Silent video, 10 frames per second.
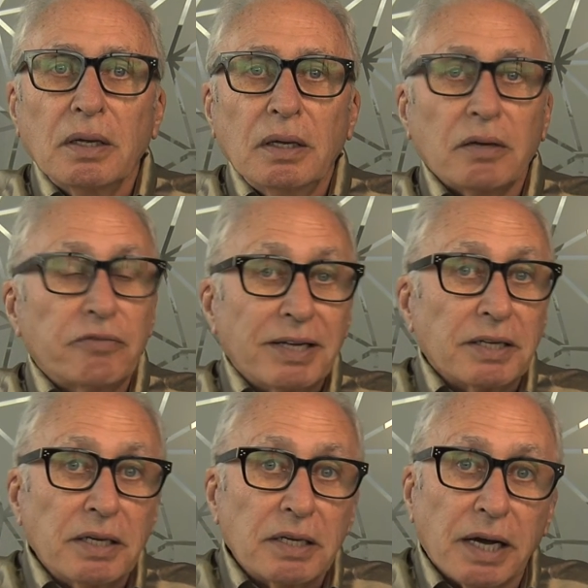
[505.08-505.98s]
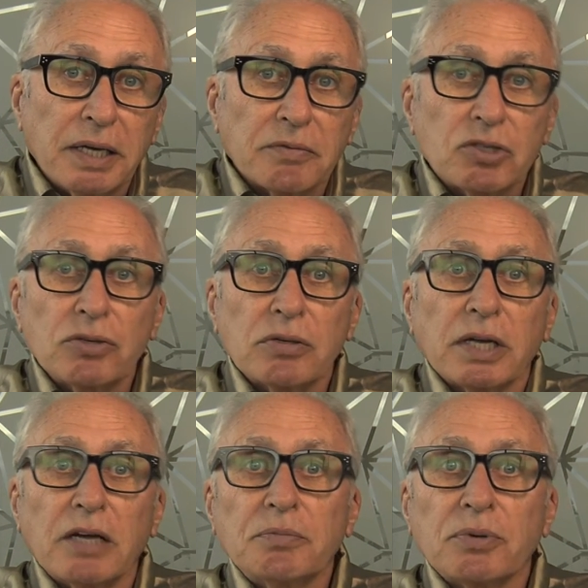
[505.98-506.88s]
In fact, any kind of student
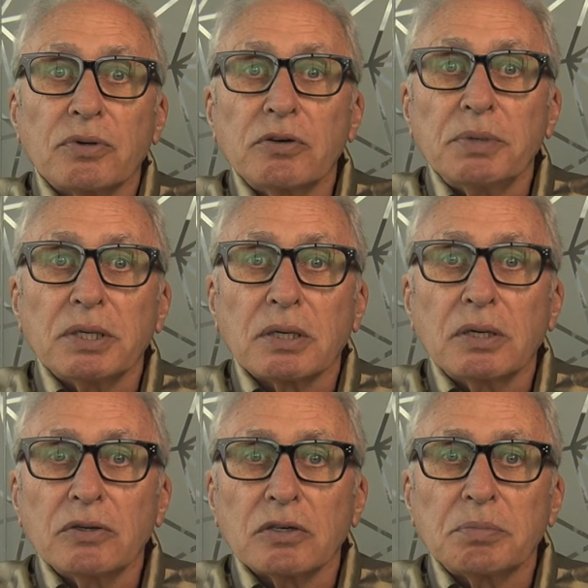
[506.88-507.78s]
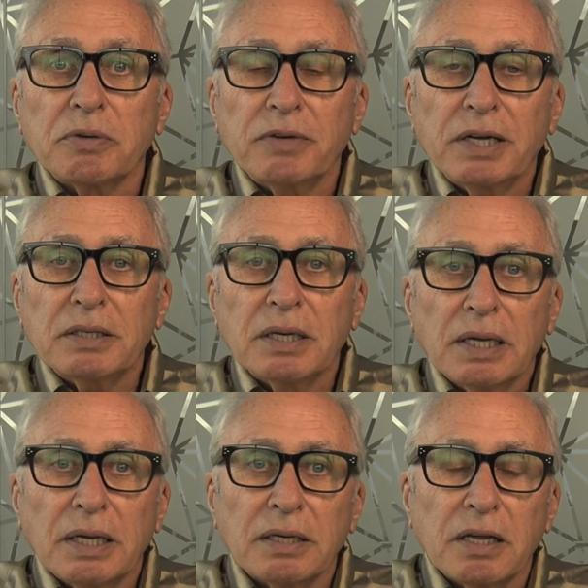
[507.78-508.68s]
output could be included, provided
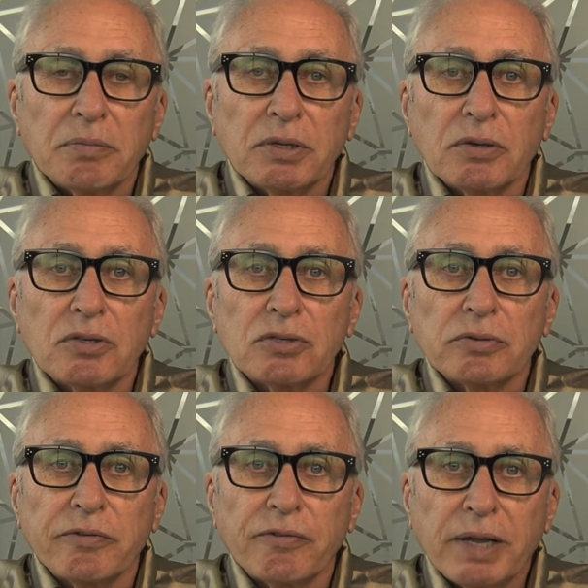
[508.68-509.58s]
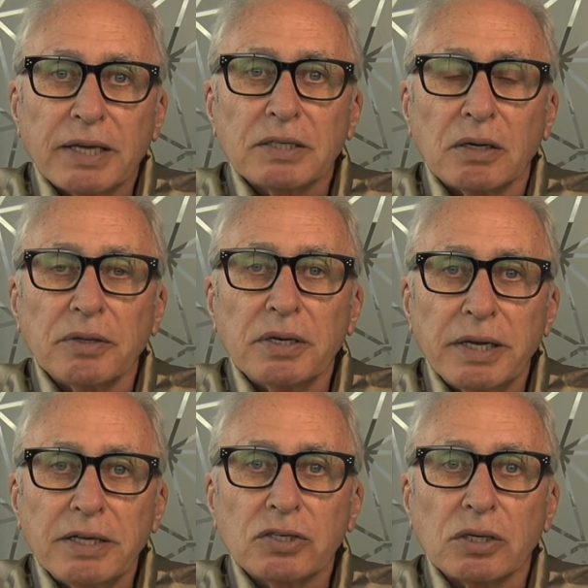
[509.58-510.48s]
it can be used to reflect on the
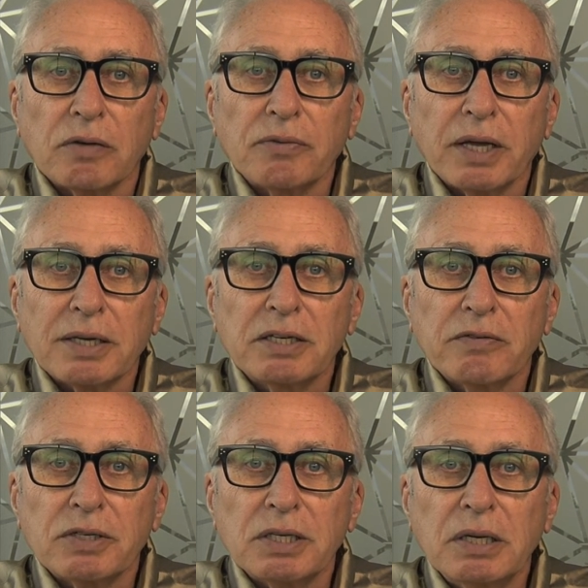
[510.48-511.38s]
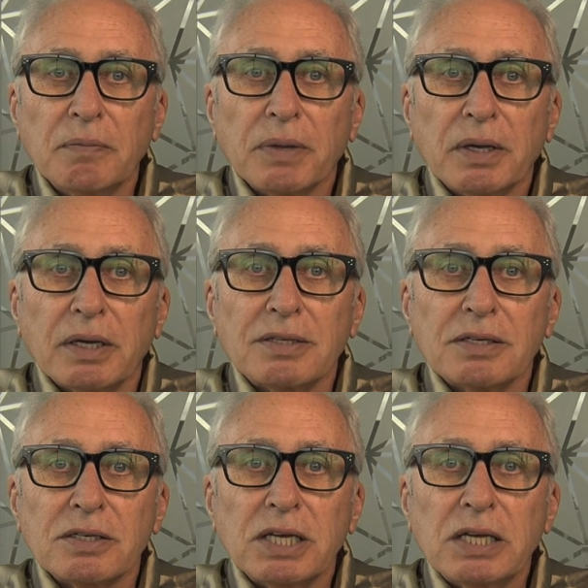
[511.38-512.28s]
nature of the activity, its
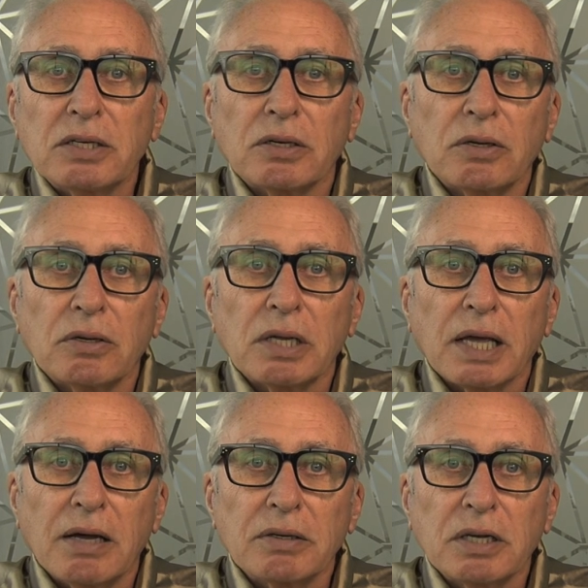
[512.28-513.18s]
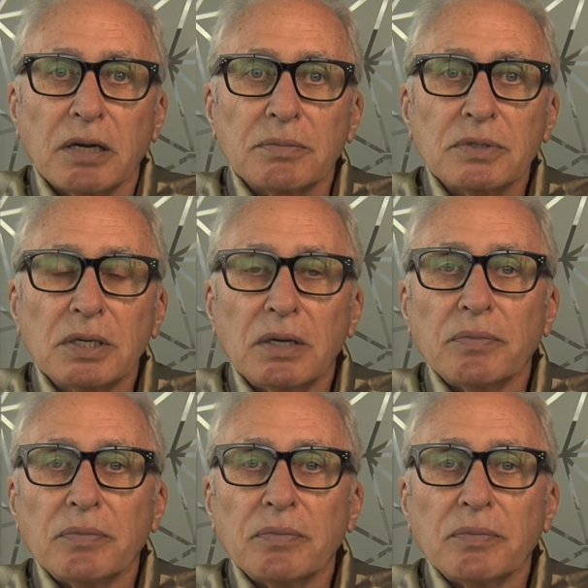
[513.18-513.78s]
intended learning outcomes,